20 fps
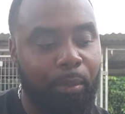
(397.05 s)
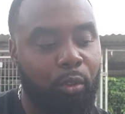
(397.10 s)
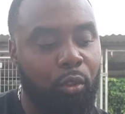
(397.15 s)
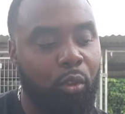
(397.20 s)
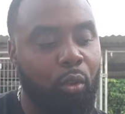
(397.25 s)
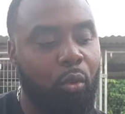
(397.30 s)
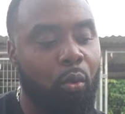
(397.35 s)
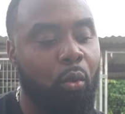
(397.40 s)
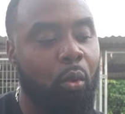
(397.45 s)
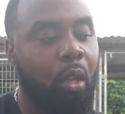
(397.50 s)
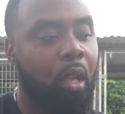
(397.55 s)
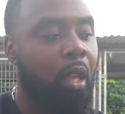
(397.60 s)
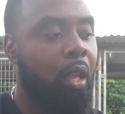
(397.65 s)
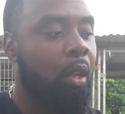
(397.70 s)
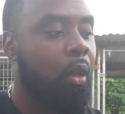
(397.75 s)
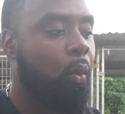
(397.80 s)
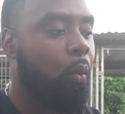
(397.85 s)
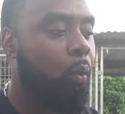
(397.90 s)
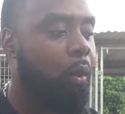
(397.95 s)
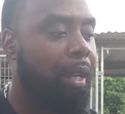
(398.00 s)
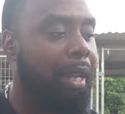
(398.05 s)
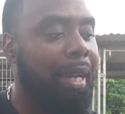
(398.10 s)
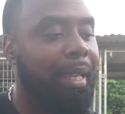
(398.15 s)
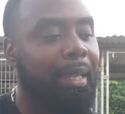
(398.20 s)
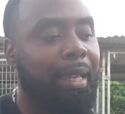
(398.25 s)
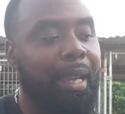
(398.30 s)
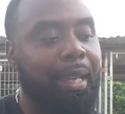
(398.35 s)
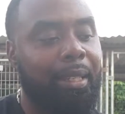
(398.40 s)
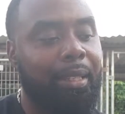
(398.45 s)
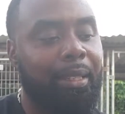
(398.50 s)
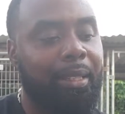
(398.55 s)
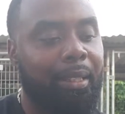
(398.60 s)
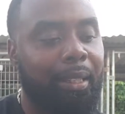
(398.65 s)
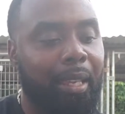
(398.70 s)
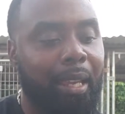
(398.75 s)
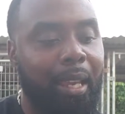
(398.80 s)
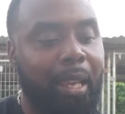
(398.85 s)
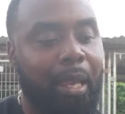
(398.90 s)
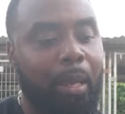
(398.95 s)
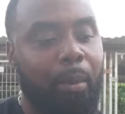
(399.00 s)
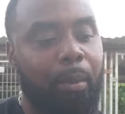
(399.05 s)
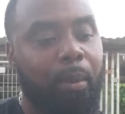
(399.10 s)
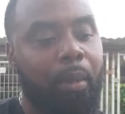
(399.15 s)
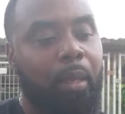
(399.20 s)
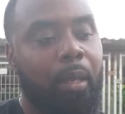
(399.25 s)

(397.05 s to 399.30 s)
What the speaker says: So when I got in the game,